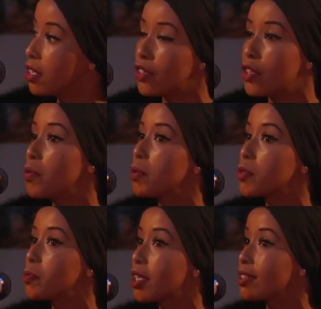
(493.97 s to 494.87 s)
No, it
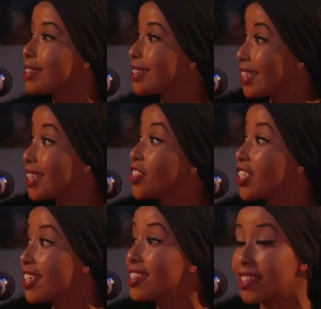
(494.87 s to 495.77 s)
was because, yes, she
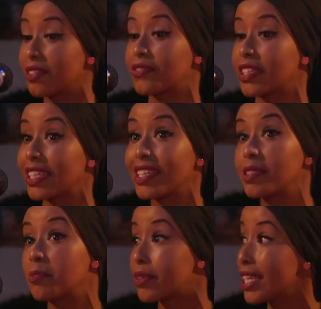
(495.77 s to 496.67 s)
is different. Let's
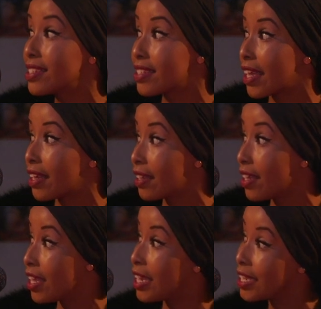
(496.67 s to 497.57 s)
embrace that.
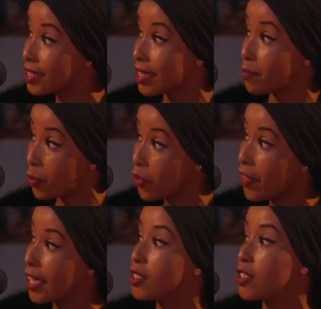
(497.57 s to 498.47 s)
Let's put
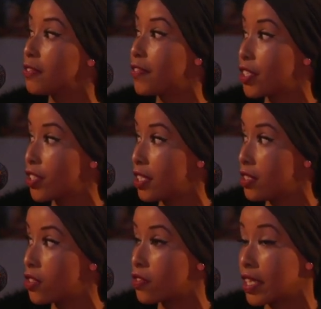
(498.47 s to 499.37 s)
that into the fashion
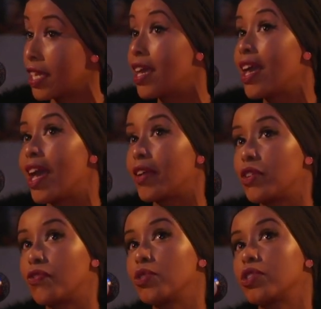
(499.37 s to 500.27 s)
industry. And
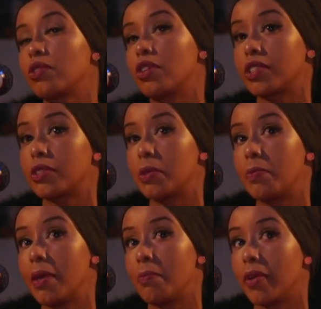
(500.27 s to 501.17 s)
you've also got to
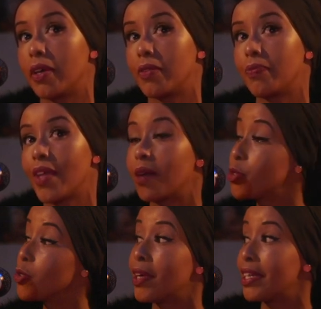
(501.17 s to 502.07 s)
remember, I'm
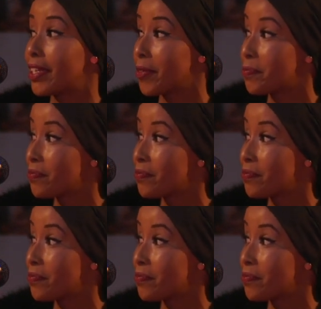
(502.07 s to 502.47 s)
Somali.